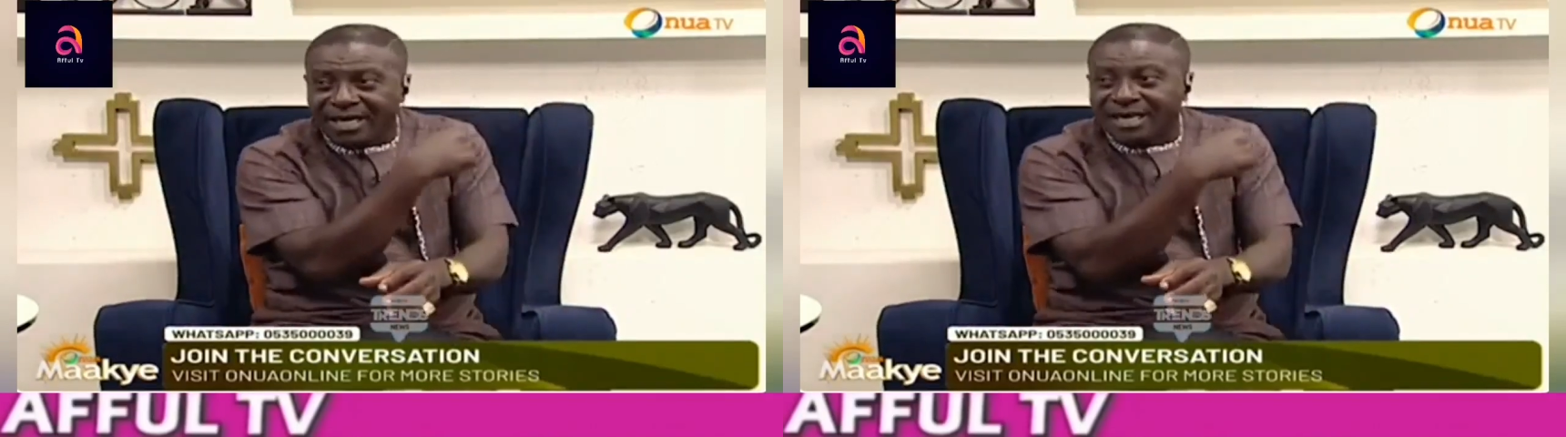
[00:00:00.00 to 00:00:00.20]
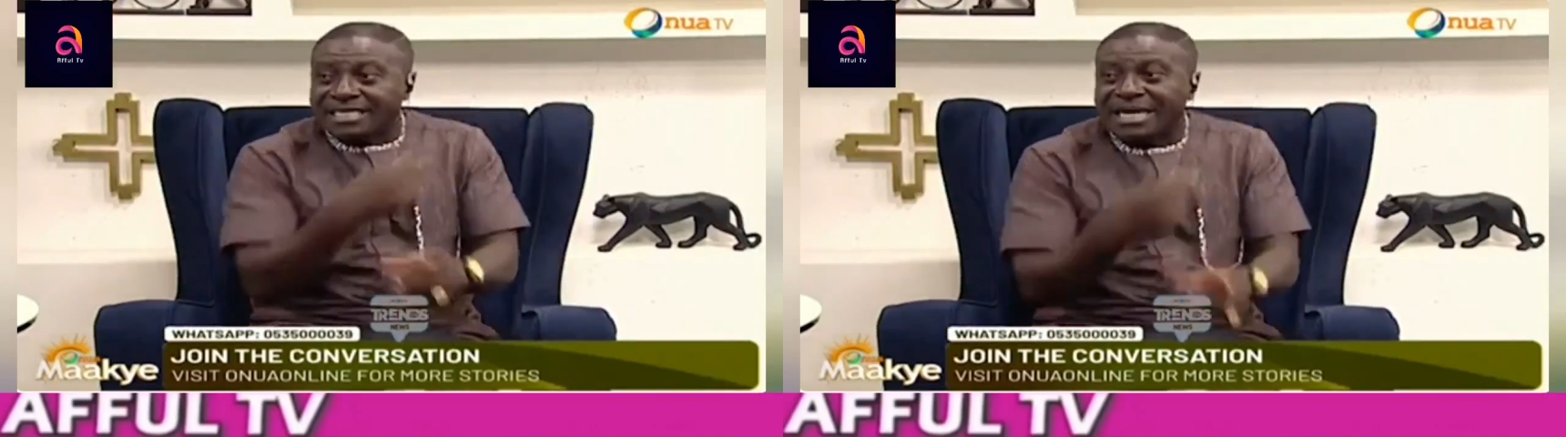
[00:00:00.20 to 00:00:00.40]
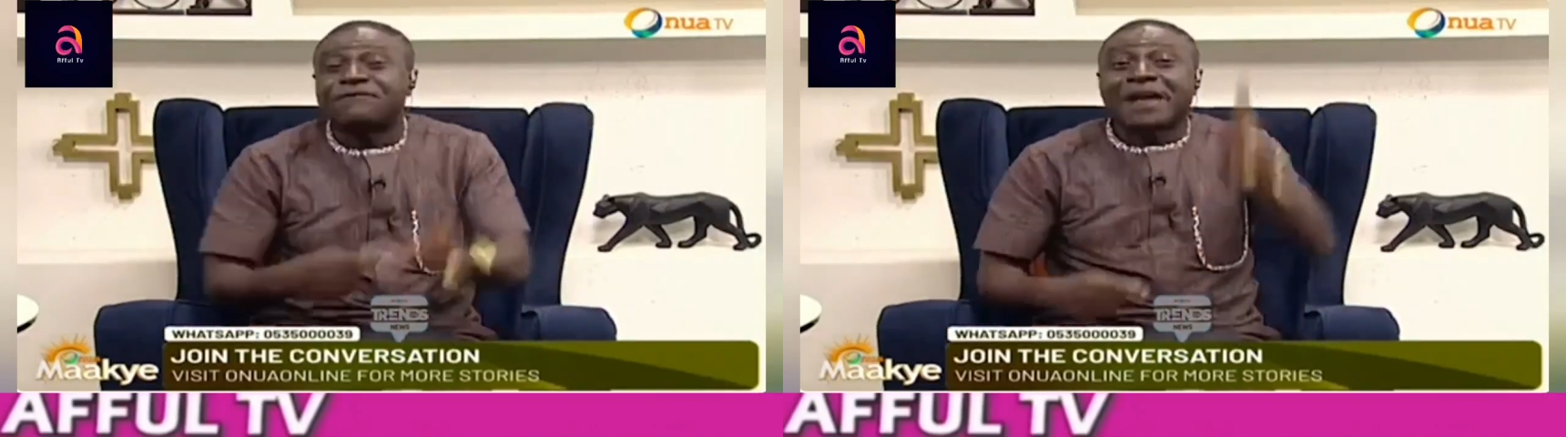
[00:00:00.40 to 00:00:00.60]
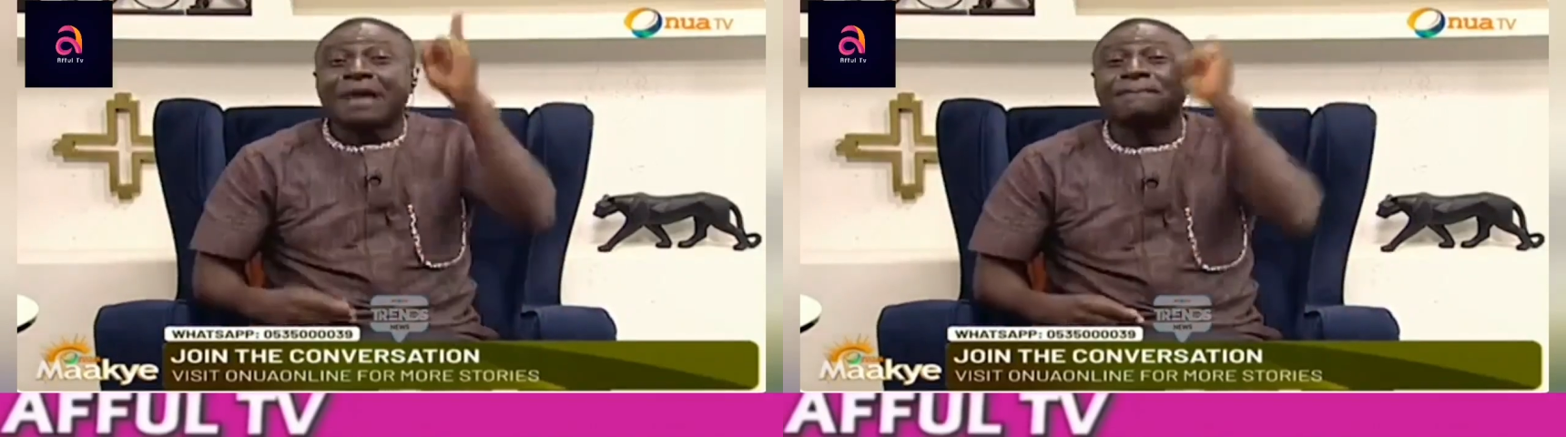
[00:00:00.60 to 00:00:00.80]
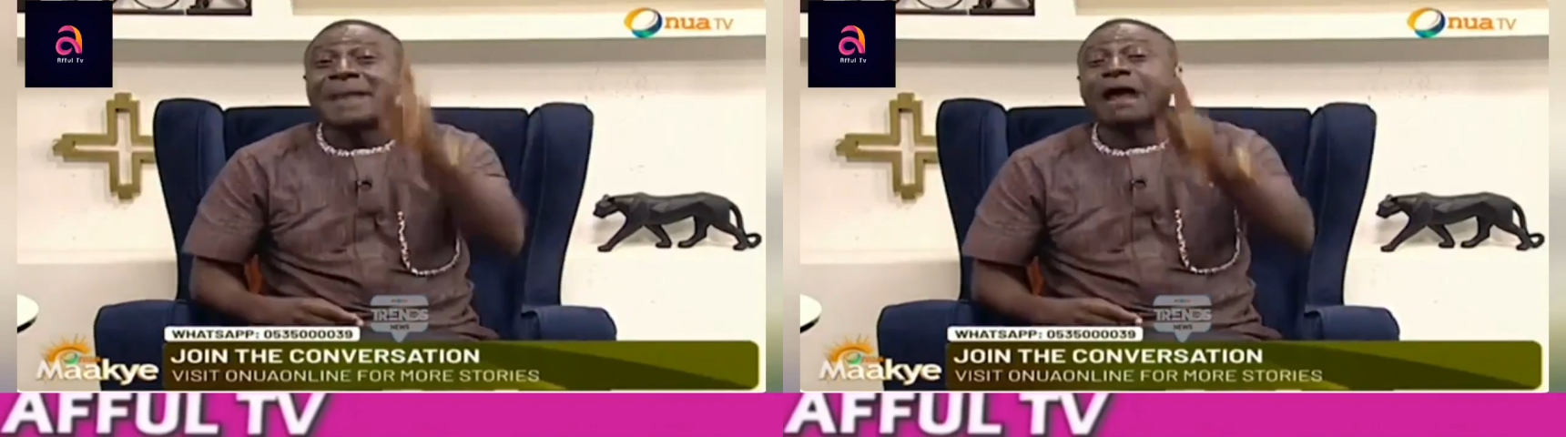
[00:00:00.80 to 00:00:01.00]

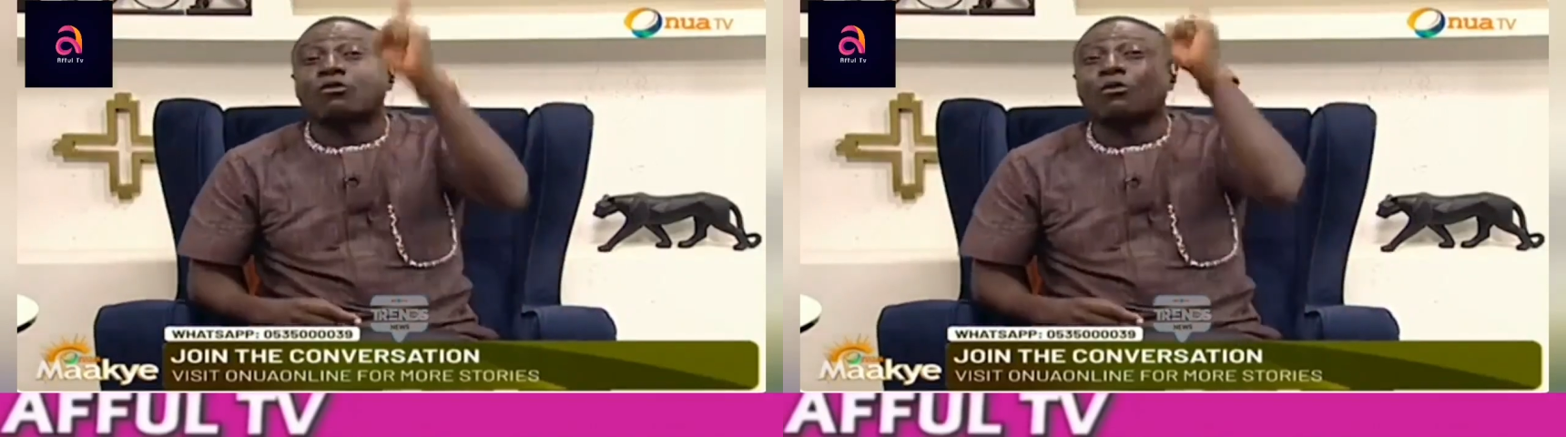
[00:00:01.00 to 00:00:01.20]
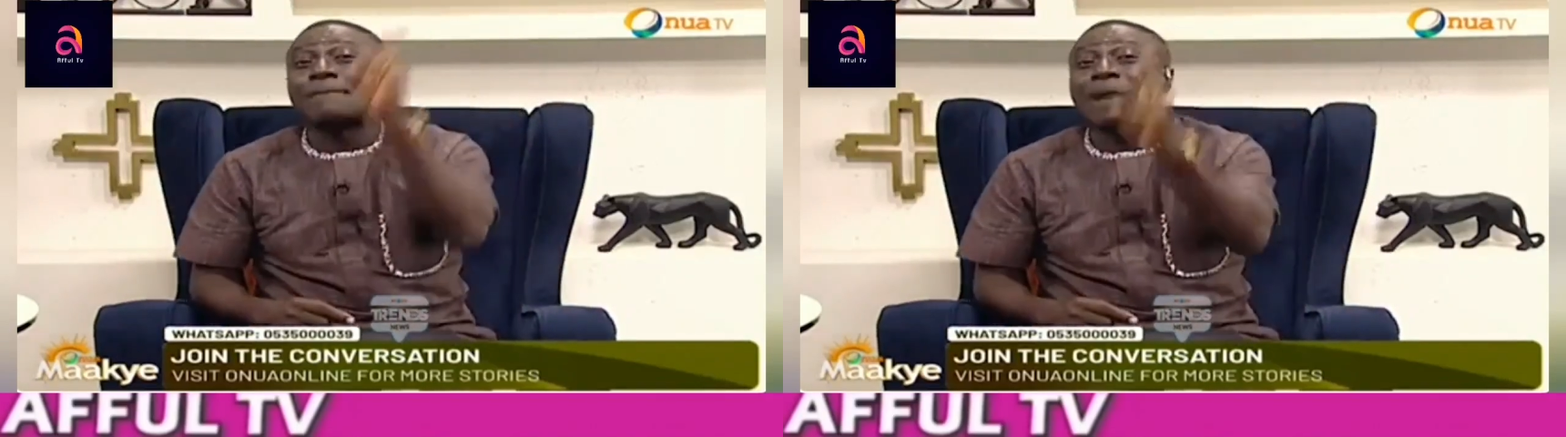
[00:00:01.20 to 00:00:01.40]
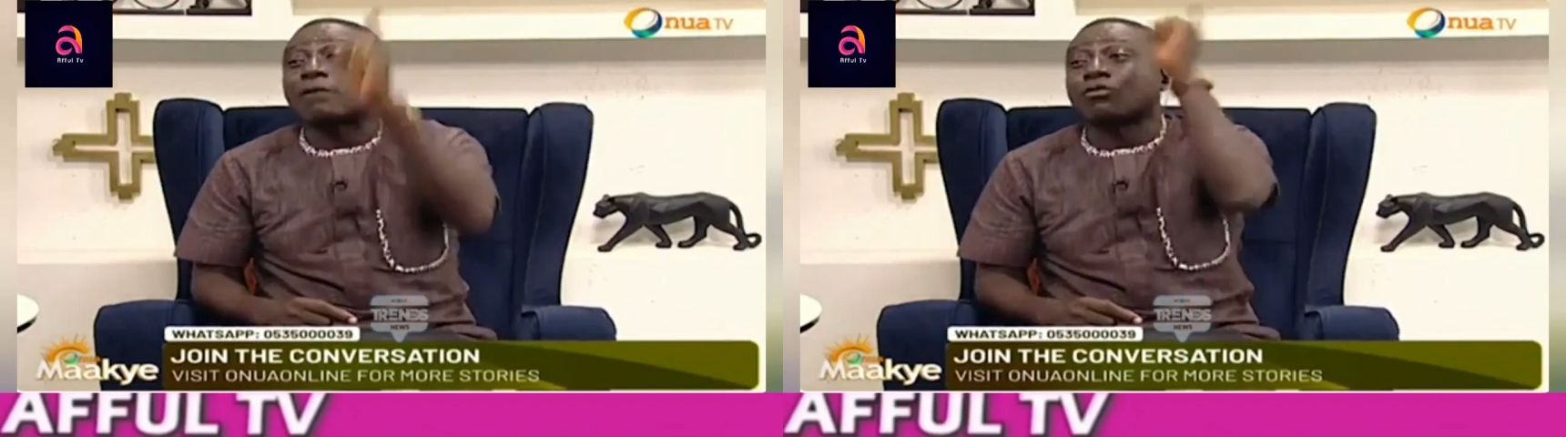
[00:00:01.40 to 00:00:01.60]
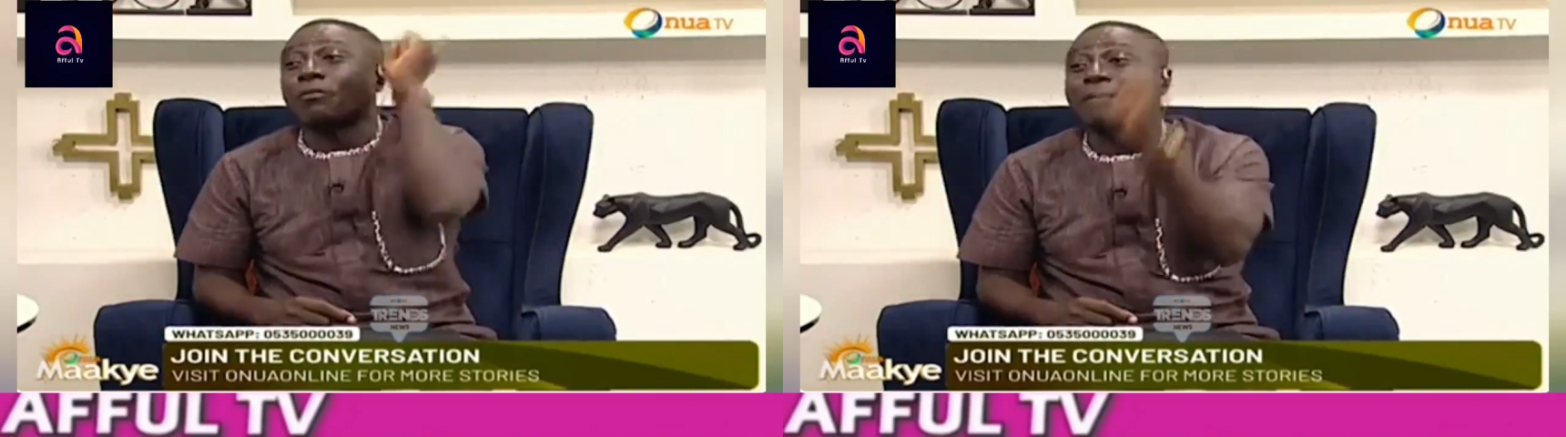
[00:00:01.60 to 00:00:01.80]
Chamfine Makum Makum